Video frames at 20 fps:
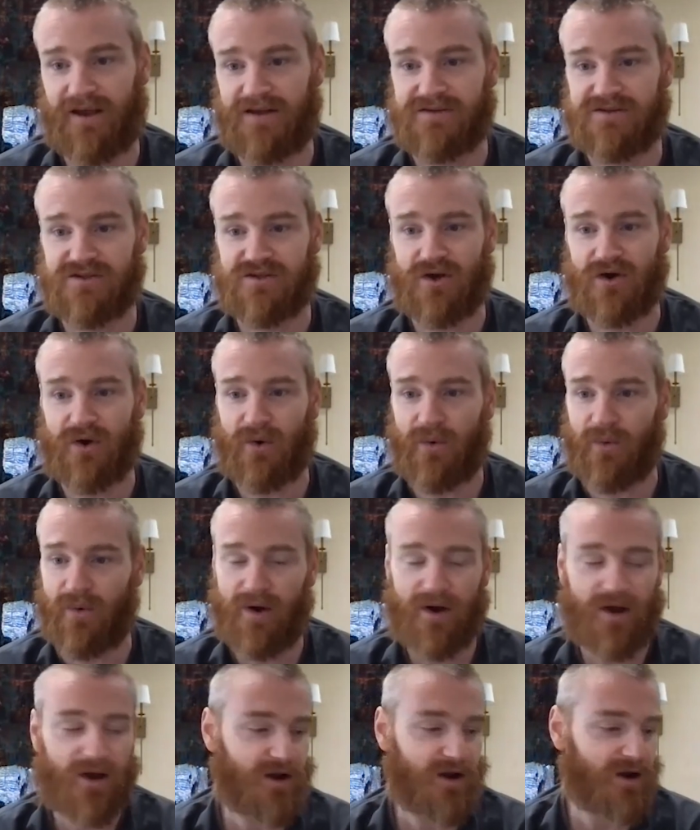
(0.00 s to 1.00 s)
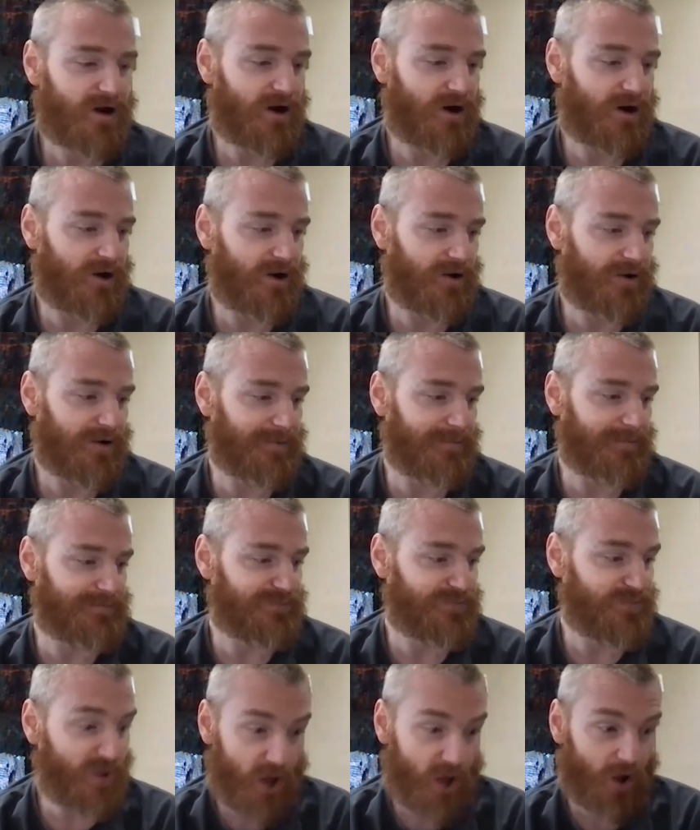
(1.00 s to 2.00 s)
And so
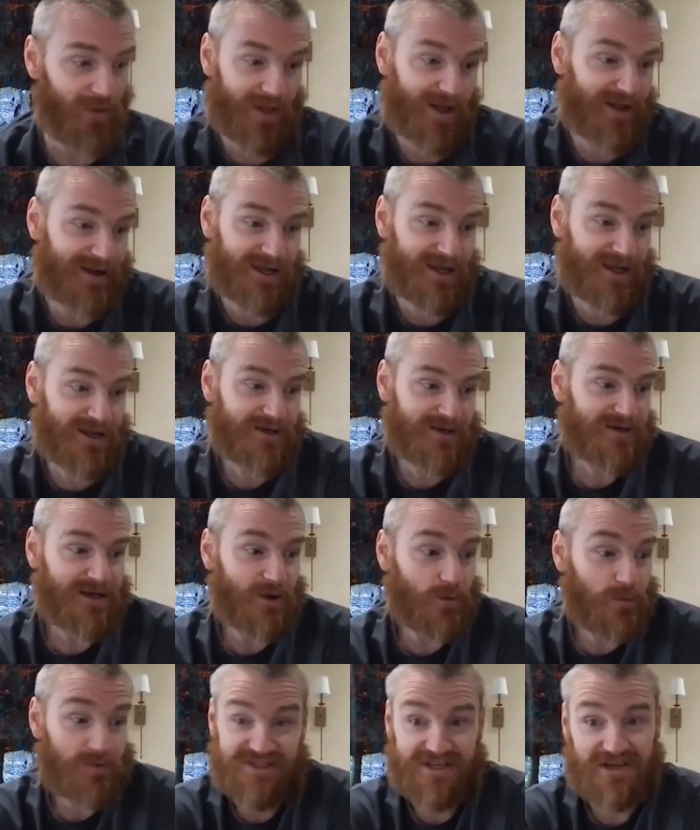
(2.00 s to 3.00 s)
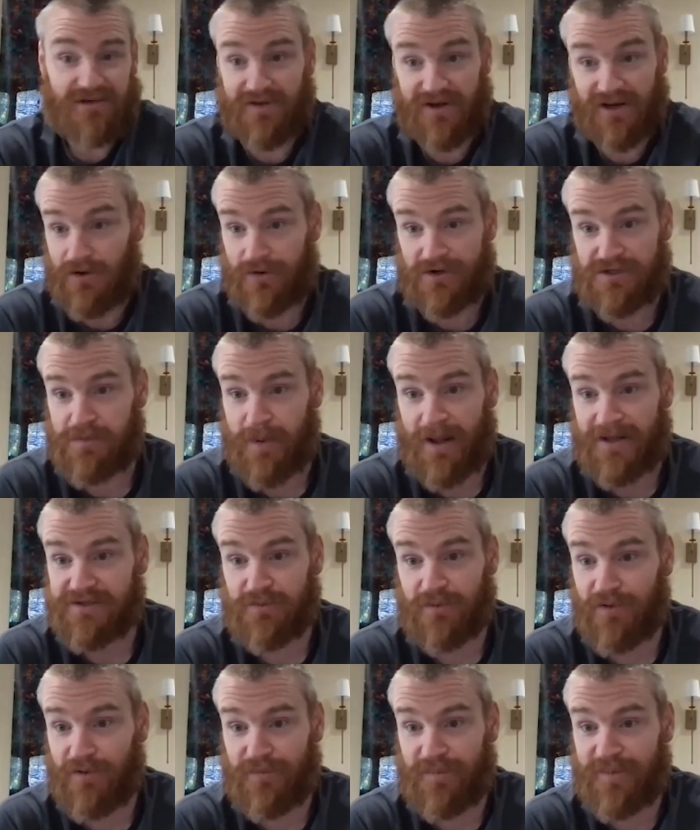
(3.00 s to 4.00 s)
no, like it was even
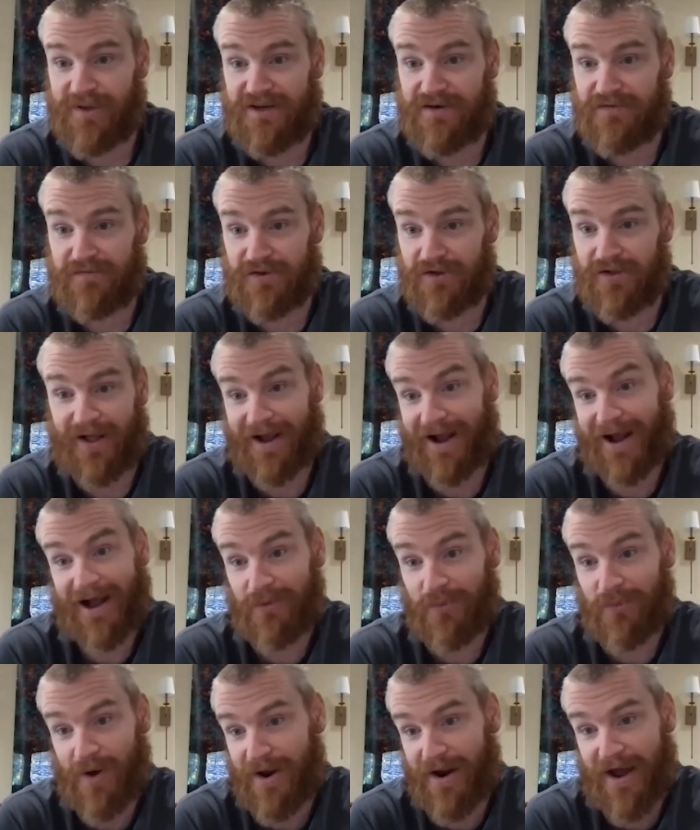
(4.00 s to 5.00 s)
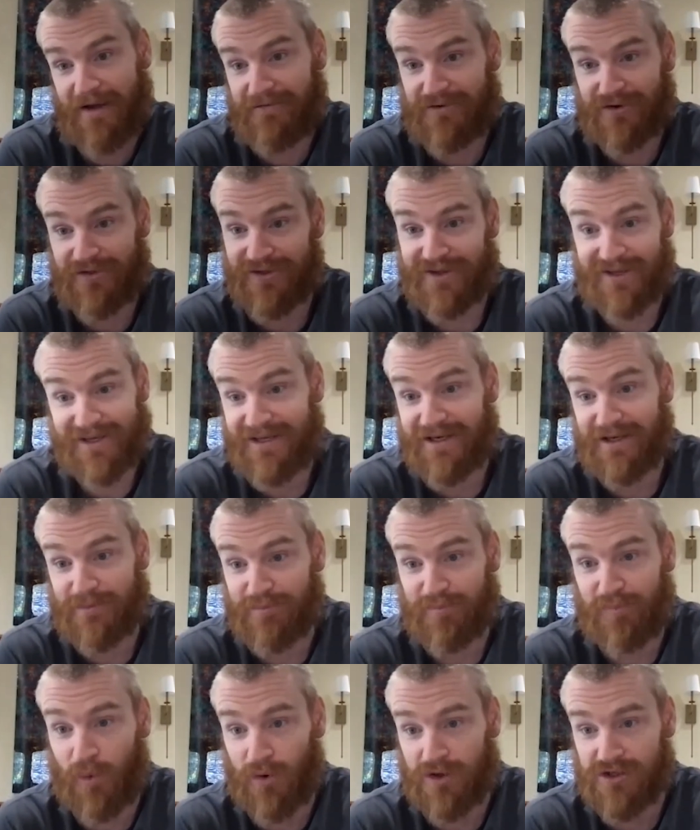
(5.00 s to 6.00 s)
irresponsible of me to feel like I'd won after the
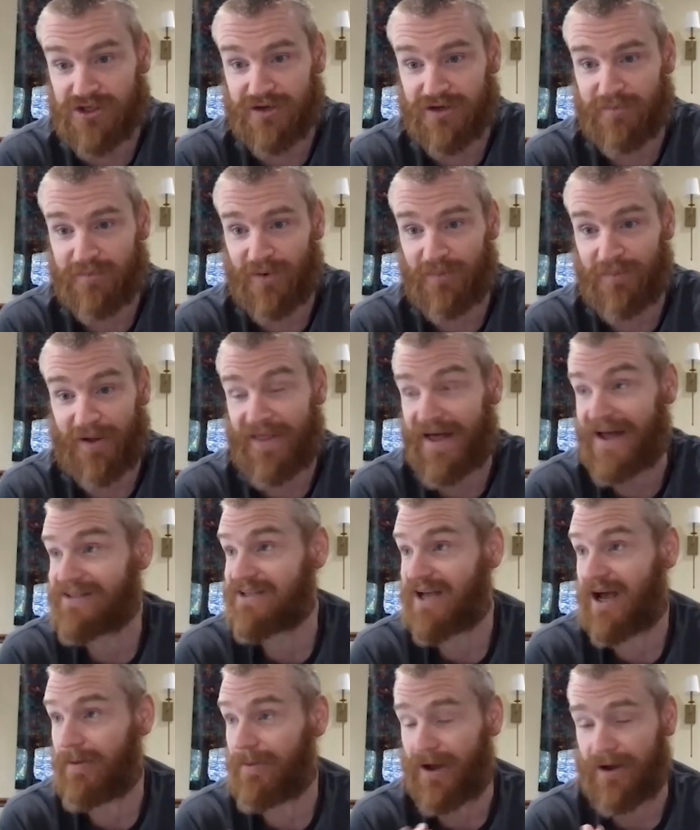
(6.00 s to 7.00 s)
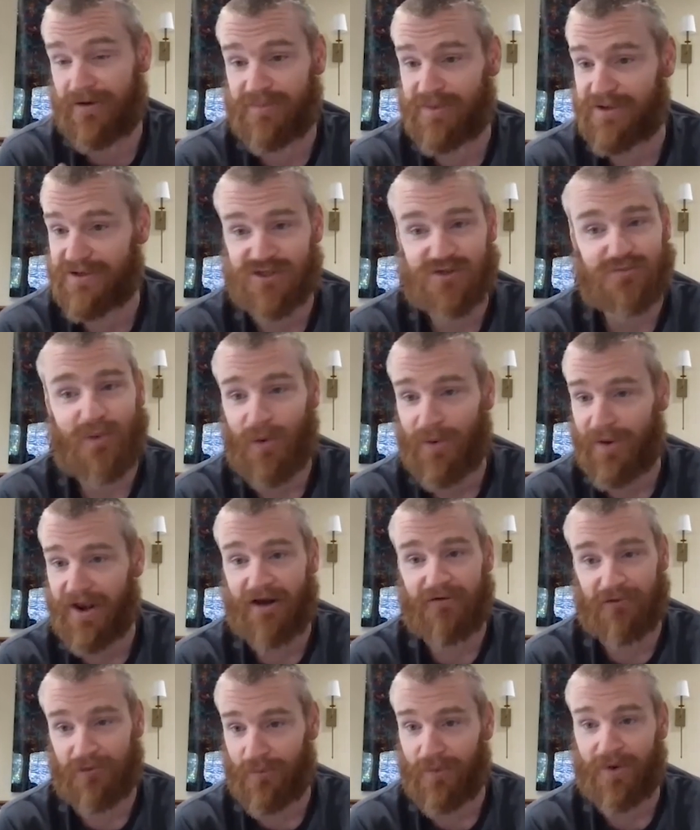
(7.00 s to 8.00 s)
eating portion. But by that time I'd been smoking
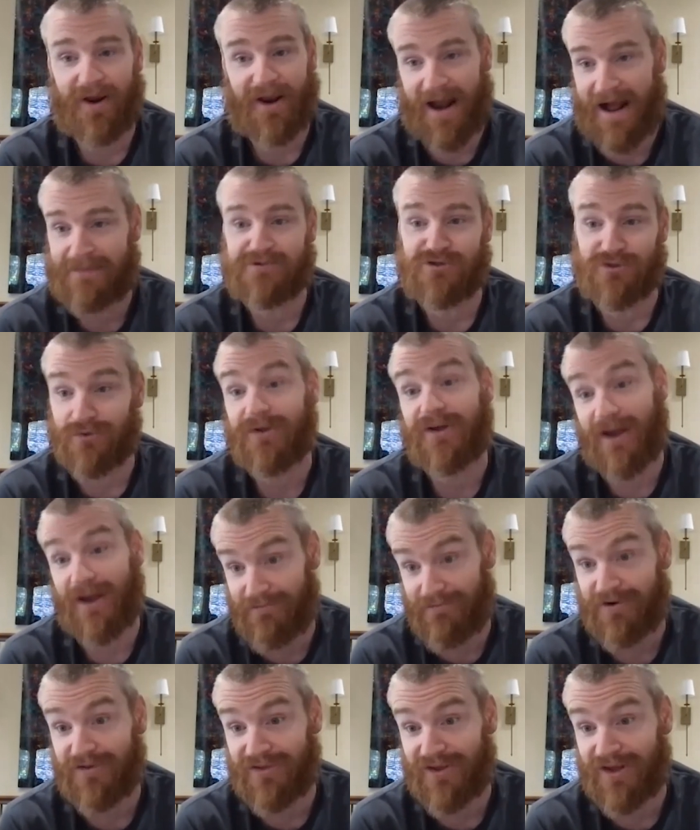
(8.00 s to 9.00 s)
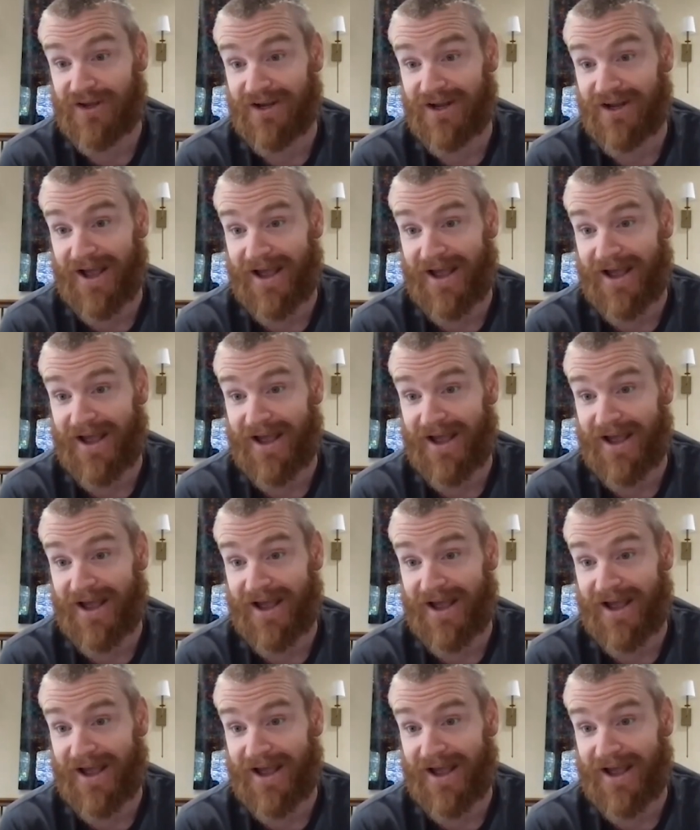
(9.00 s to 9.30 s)
everyone and absolutely everything.